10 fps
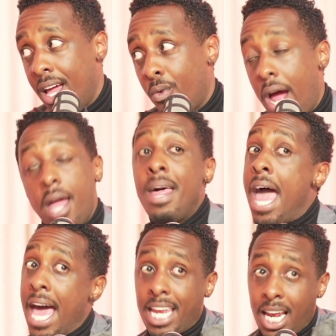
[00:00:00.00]
Right?
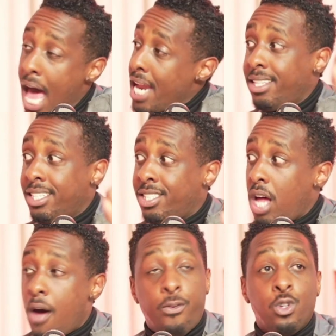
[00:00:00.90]
And a lot of this
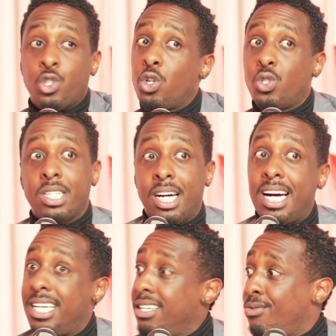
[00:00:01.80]
stuff was also
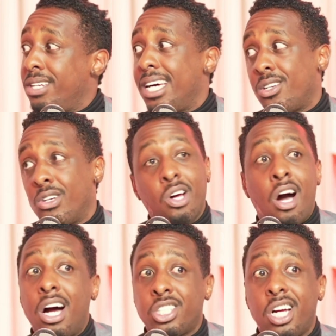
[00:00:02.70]
kind of like on the
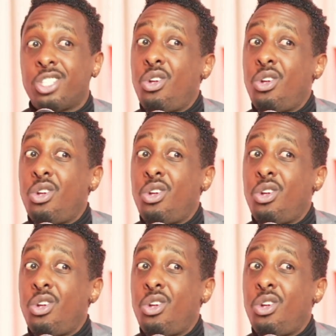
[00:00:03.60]
hush-hush.